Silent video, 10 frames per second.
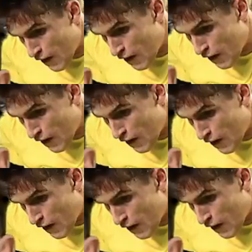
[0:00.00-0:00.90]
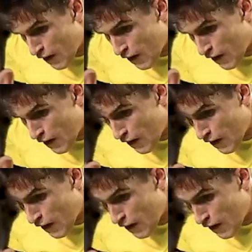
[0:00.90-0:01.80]

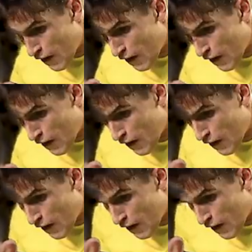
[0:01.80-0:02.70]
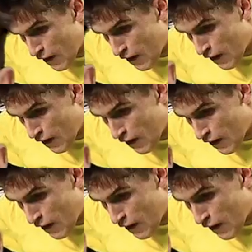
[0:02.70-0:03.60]

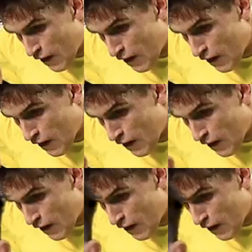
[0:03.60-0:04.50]
This person isn't speaking.